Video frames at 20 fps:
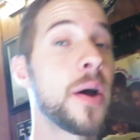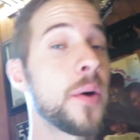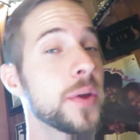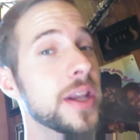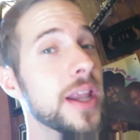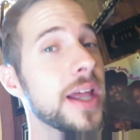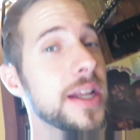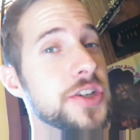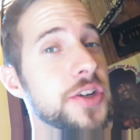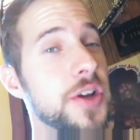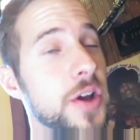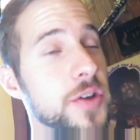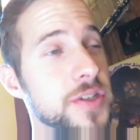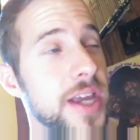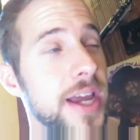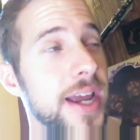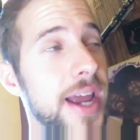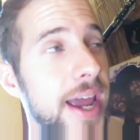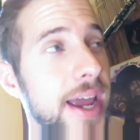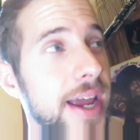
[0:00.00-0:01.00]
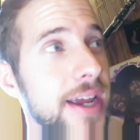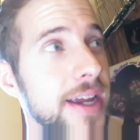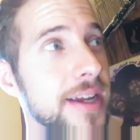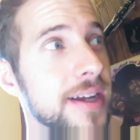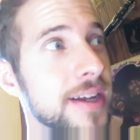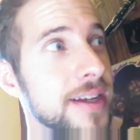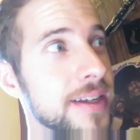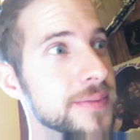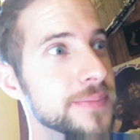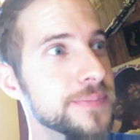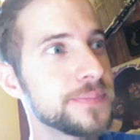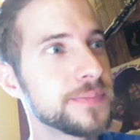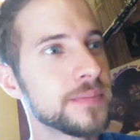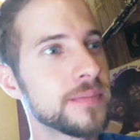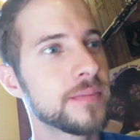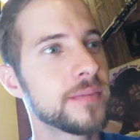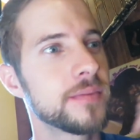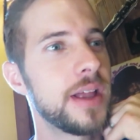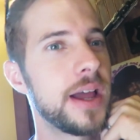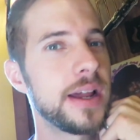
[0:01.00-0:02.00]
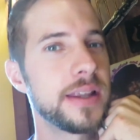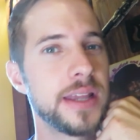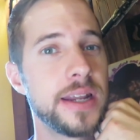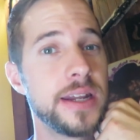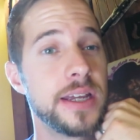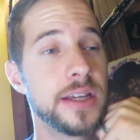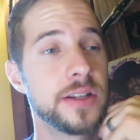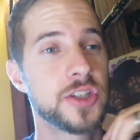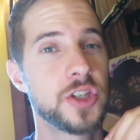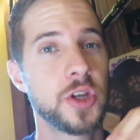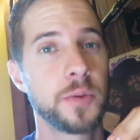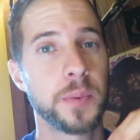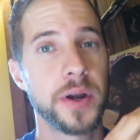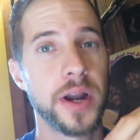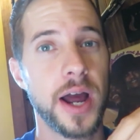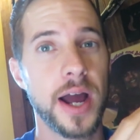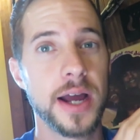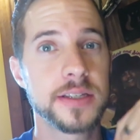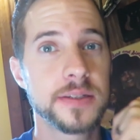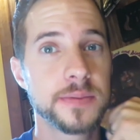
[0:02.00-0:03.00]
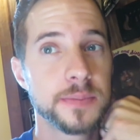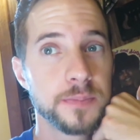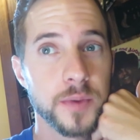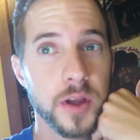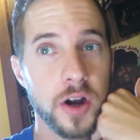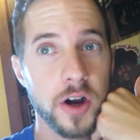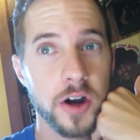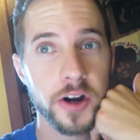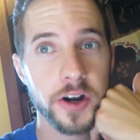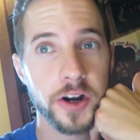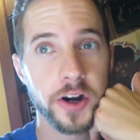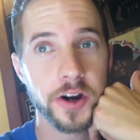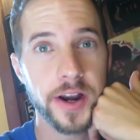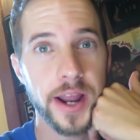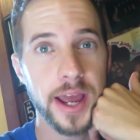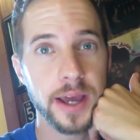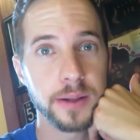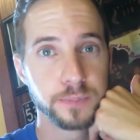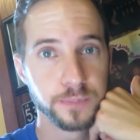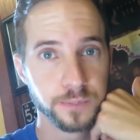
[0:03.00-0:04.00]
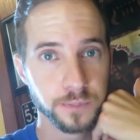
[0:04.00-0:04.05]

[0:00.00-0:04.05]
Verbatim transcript: I would let you go say hey, like they did. Super nice, her and her dad.